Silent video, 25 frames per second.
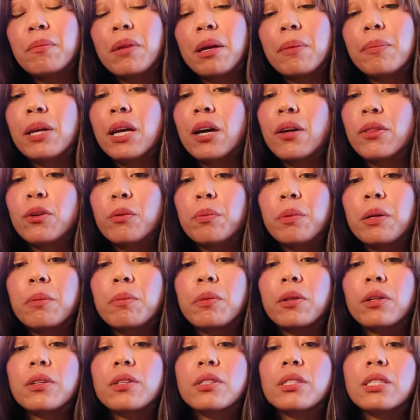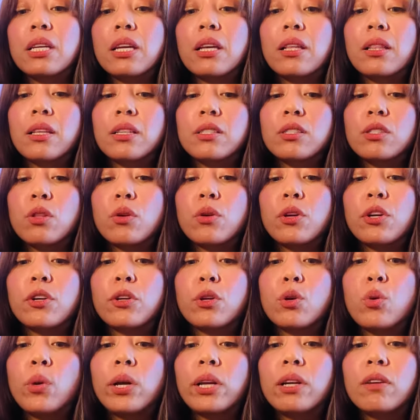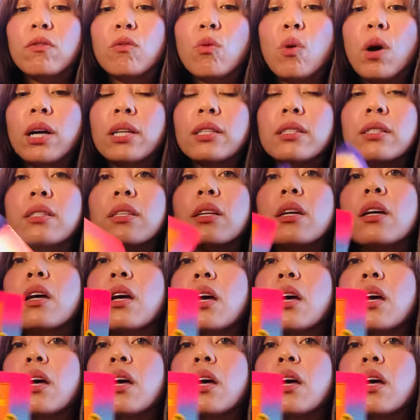Maybe other people are seeing this through your Queen of Wands.